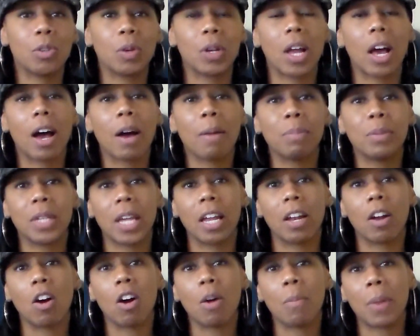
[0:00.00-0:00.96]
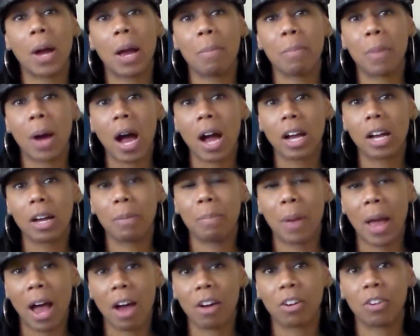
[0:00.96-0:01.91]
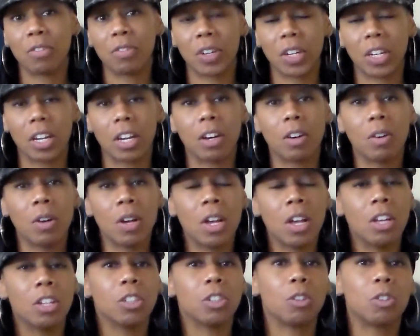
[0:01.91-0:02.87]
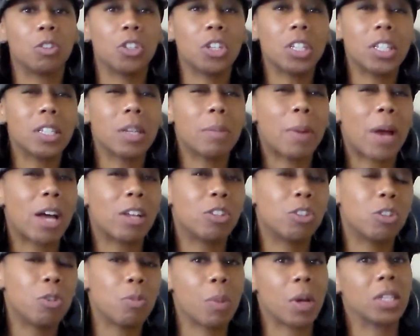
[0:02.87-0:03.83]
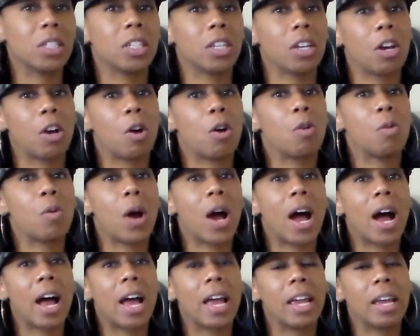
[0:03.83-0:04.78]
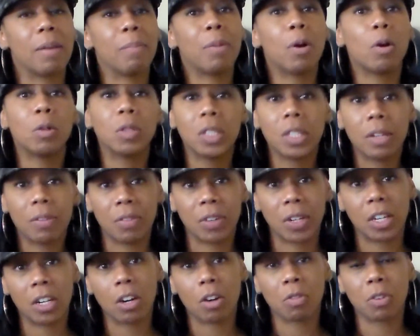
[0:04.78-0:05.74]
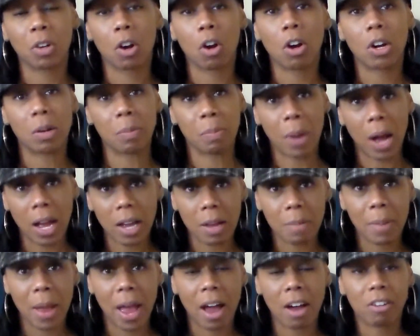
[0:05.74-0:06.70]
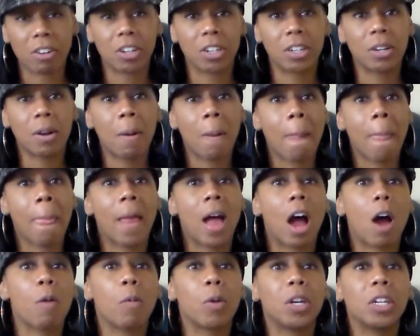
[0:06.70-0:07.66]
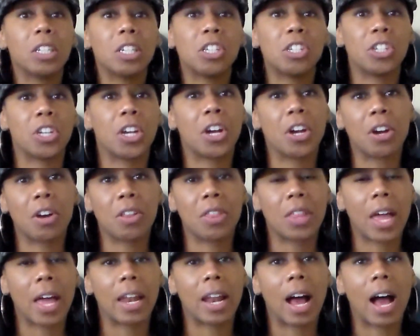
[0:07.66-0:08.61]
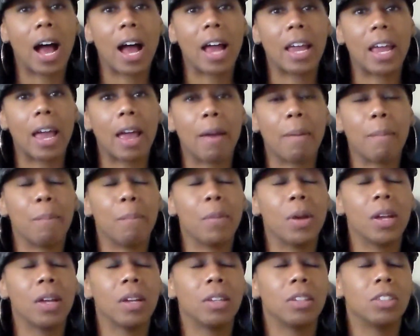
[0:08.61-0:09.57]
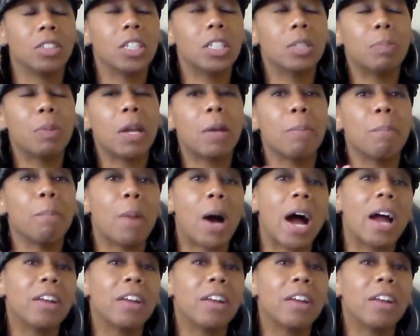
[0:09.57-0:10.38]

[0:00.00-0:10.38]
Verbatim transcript: do an update on my maca powder video. So just about two months ago, I posted a video regarding maca powder. I wanted to share that I am just being